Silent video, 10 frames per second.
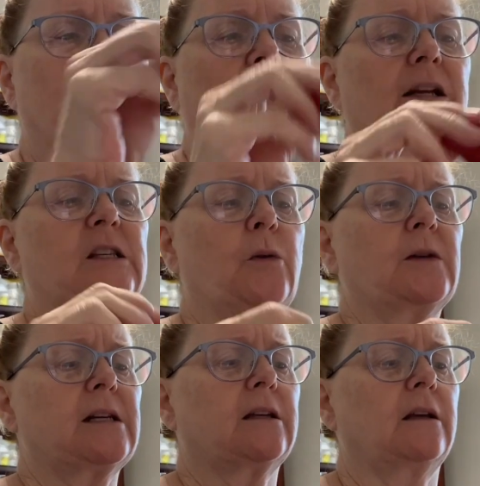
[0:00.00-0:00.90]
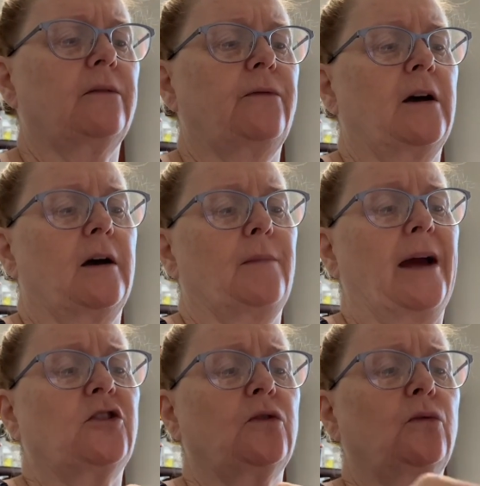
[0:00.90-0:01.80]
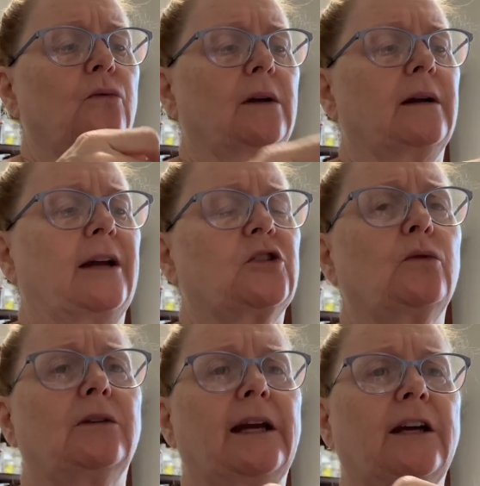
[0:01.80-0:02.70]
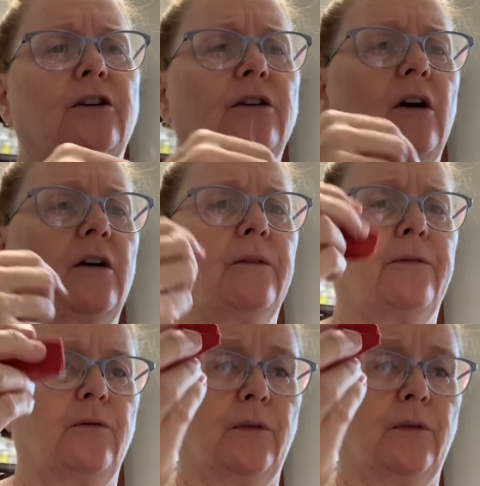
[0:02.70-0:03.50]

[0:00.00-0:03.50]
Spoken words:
and it's supposed to give, I do a layer of